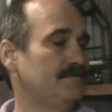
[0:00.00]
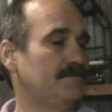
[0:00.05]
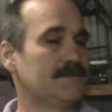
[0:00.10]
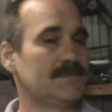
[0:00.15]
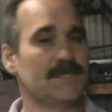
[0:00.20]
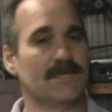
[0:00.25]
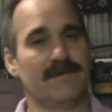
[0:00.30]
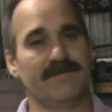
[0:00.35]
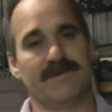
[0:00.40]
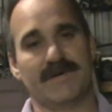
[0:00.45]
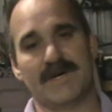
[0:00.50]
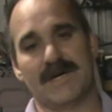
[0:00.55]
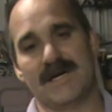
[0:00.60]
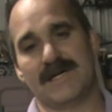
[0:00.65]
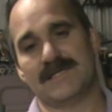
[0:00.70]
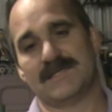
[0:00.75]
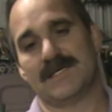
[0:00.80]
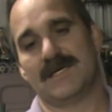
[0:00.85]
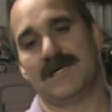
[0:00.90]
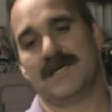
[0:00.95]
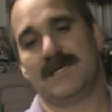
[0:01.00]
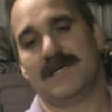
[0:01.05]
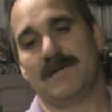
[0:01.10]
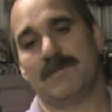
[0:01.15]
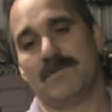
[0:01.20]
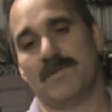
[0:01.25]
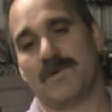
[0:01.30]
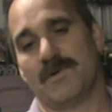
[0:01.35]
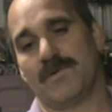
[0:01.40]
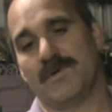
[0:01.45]
So if you guys got any
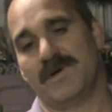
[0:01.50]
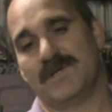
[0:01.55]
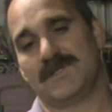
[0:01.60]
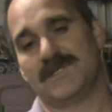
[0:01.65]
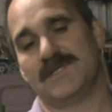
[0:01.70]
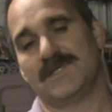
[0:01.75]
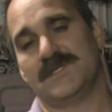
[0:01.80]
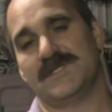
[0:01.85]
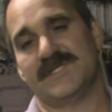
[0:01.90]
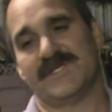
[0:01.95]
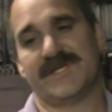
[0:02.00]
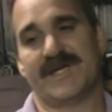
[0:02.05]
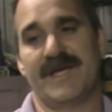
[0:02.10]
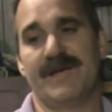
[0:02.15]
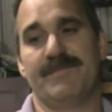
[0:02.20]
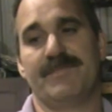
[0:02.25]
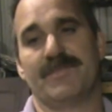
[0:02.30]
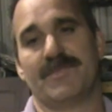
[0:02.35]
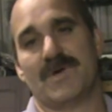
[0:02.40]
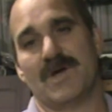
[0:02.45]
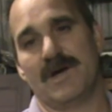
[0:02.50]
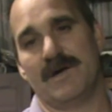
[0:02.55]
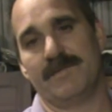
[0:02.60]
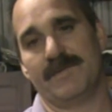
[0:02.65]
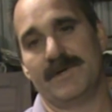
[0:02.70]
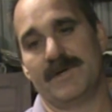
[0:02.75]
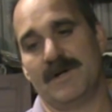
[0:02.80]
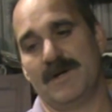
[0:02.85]
more questions, just keep them coming.